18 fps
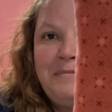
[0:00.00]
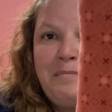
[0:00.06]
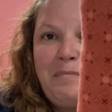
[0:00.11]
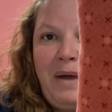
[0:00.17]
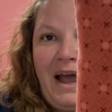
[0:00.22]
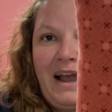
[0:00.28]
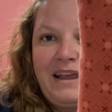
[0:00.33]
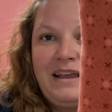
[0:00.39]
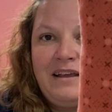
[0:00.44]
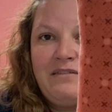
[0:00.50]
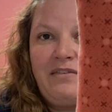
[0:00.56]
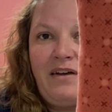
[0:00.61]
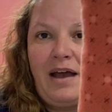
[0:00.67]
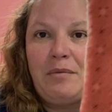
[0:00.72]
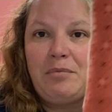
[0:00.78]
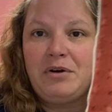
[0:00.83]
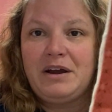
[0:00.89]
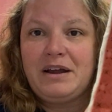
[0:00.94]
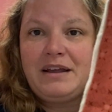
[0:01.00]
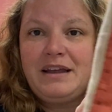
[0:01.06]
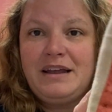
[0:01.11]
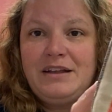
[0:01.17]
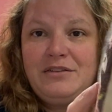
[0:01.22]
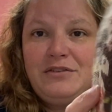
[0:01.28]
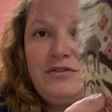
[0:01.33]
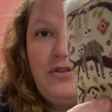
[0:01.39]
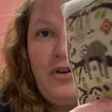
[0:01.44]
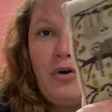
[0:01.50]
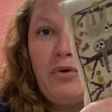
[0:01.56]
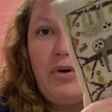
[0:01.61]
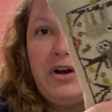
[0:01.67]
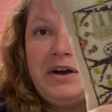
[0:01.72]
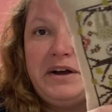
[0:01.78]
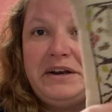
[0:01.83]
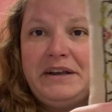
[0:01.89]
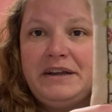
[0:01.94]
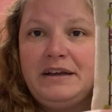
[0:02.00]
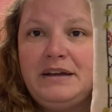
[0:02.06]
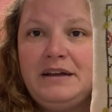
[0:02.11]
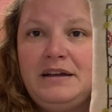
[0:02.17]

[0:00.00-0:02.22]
Backing fabric, it's so good.